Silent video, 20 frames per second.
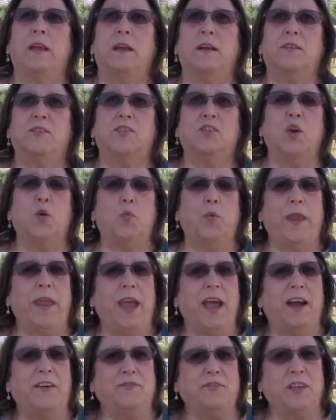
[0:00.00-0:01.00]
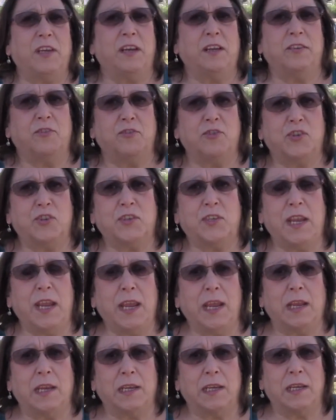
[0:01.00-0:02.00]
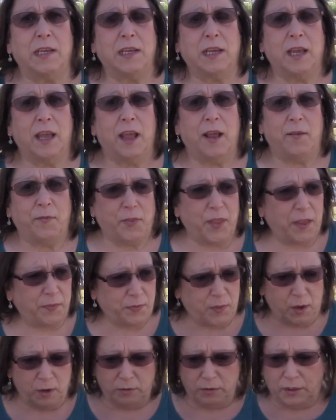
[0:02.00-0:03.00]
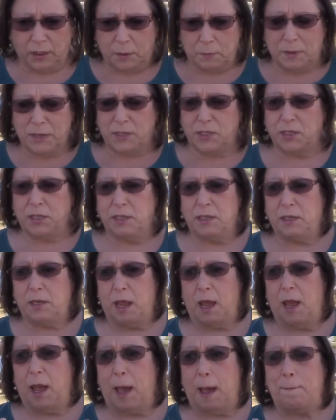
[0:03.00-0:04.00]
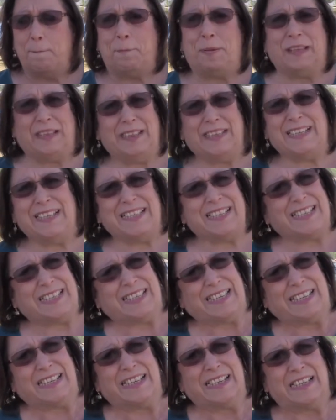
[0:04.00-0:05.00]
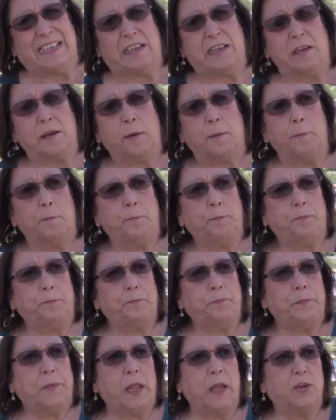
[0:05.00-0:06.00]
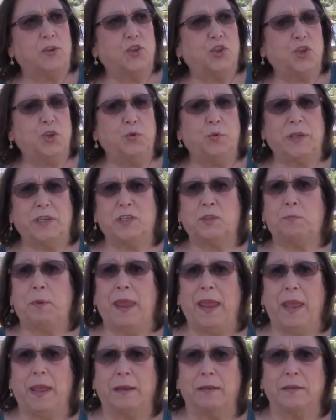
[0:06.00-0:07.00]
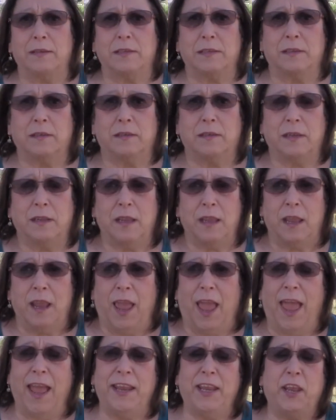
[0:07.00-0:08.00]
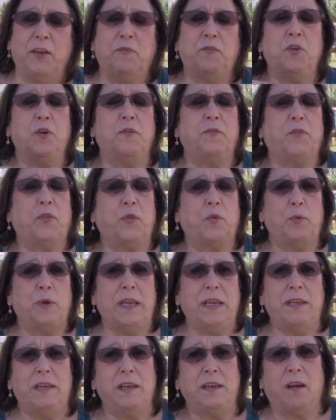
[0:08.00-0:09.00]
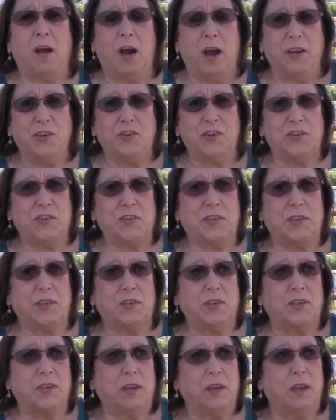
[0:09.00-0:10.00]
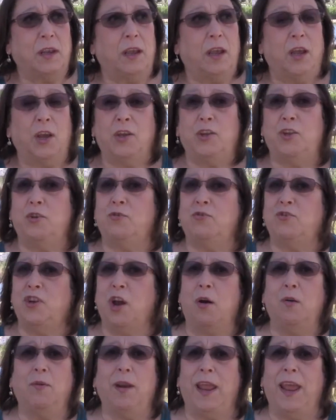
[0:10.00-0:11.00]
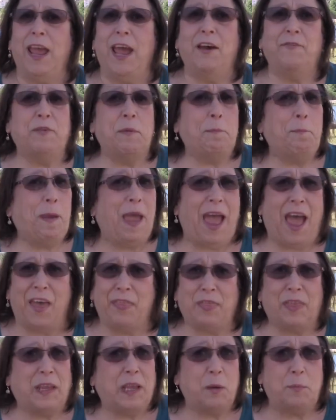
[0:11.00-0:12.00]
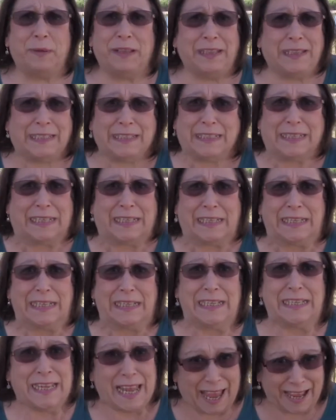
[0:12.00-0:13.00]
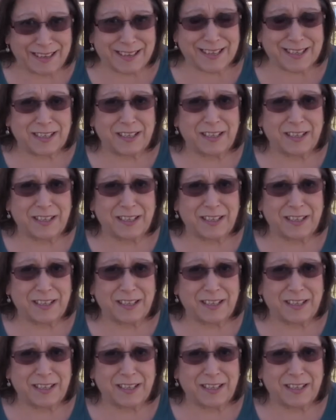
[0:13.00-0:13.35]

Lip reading: So we have to understand that their limited ability to expand. And if you're of 3D consciousness, you don't have empathic ability yet.